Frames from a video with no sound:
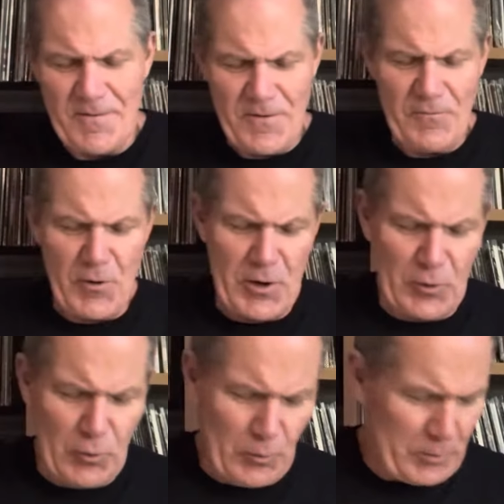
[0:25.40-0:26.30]
Very
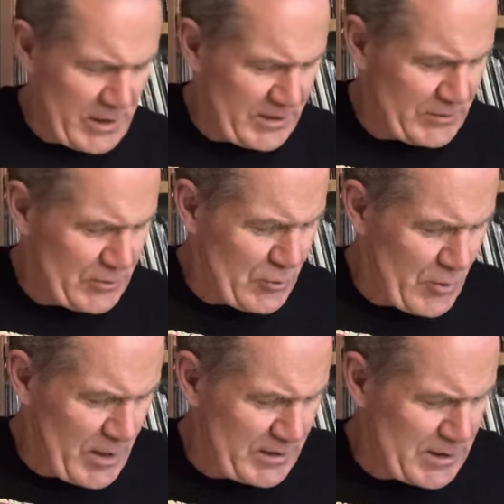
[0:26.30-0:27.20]
cool place to
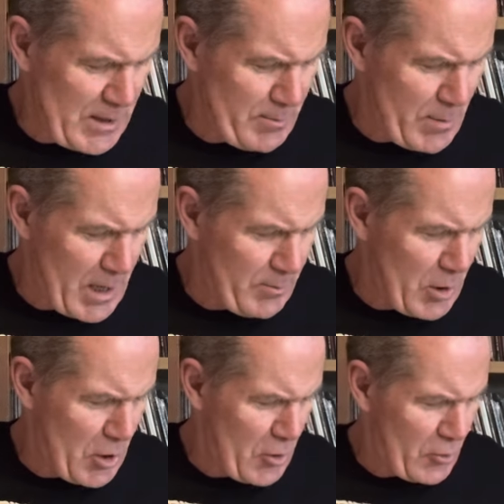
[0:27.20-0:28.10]
uh, set my
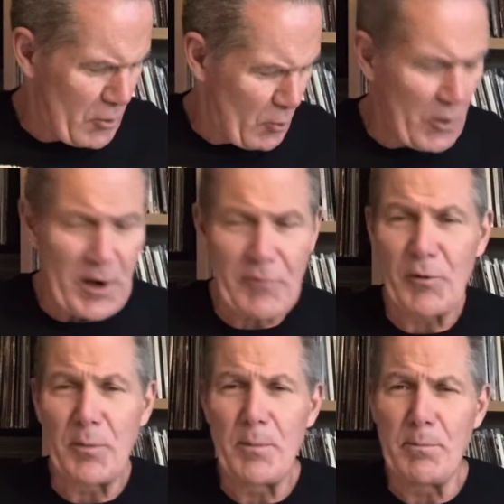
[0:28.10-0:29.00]
beer or
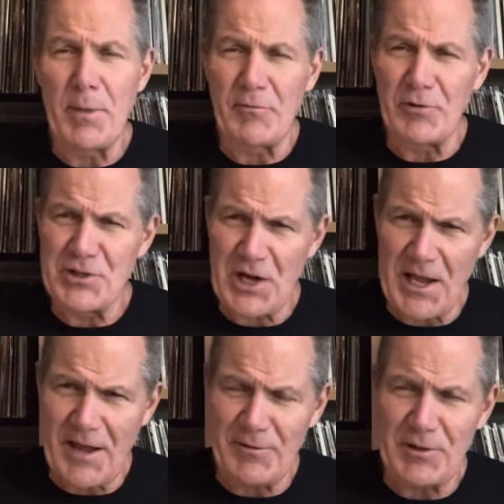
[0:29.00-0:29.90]
whatever beverage I
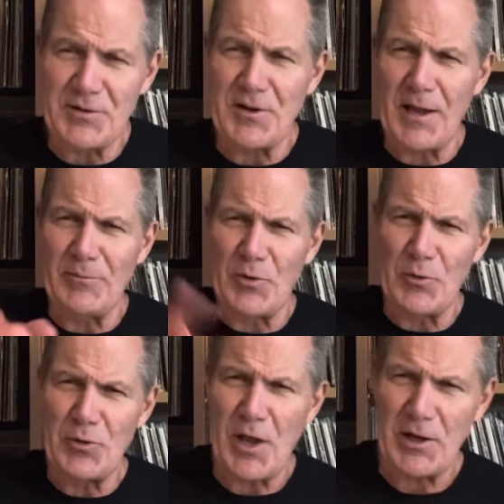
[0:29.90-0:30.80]
have at the time, so
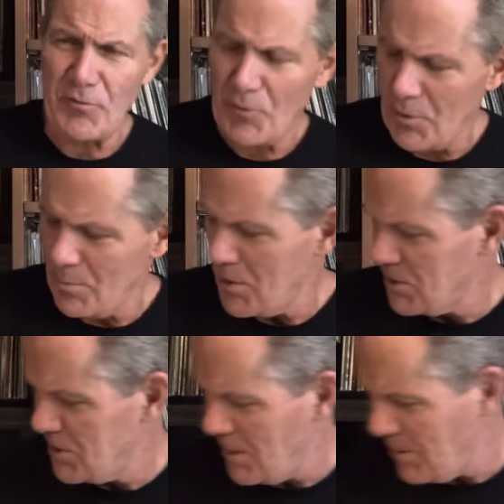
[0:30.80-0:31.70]
thank you very
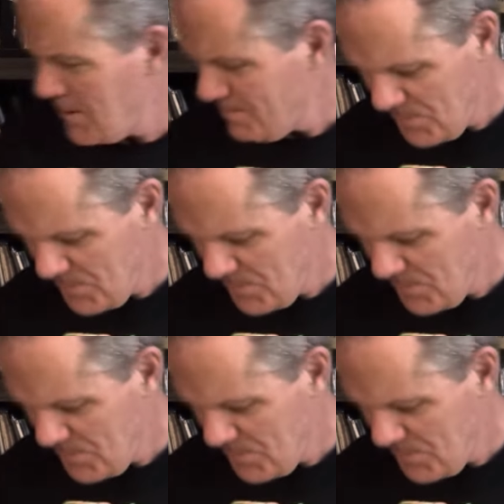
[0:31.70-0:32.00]
much, Debbie.